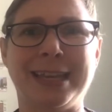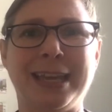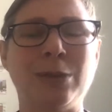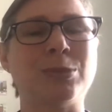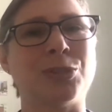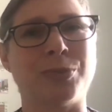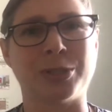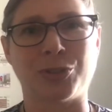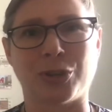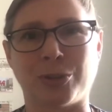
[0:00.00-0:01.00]
it was a
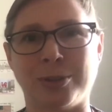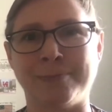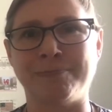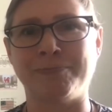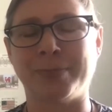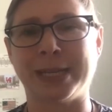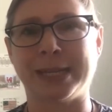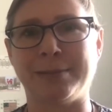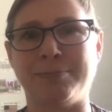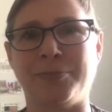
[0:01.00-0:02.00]
real struggle,
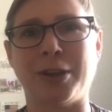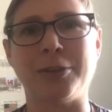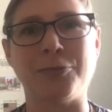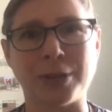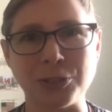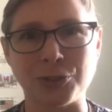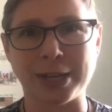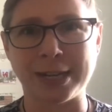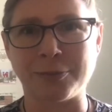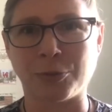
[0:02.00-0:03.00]
very
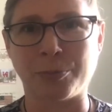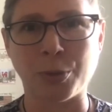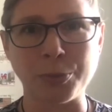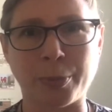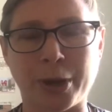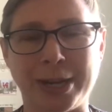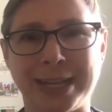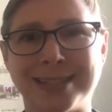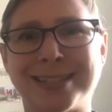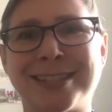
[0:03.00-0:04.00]
frustrating for both
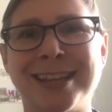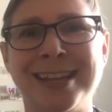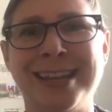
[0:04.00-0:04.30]
parties.